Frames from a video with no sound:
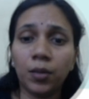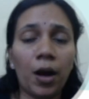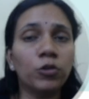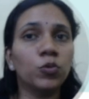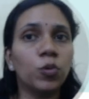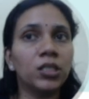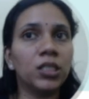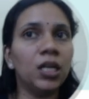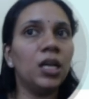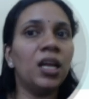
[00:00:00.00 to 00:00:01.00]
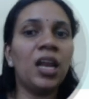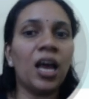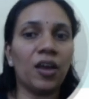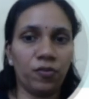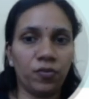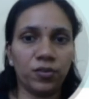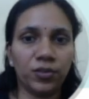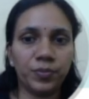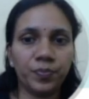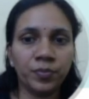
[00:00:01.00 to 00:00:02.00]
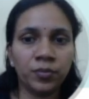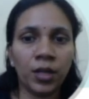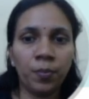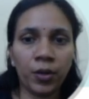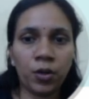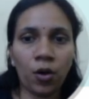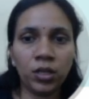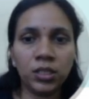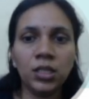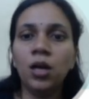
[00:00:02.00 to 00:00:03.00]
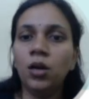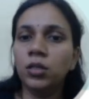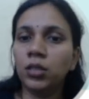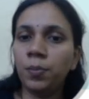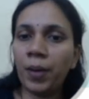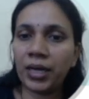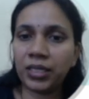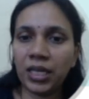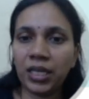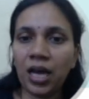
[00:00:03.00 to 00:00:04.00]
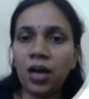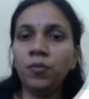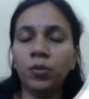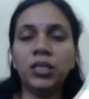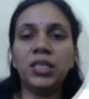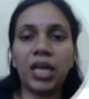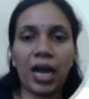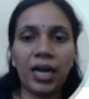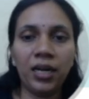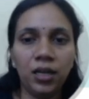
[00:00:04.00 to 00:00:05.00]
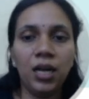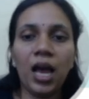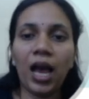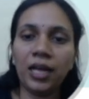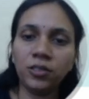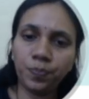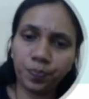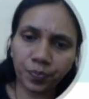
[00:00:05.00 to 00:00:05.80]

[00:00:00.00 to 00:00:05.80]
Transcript: the mouse was still alive because the bacteria were dead and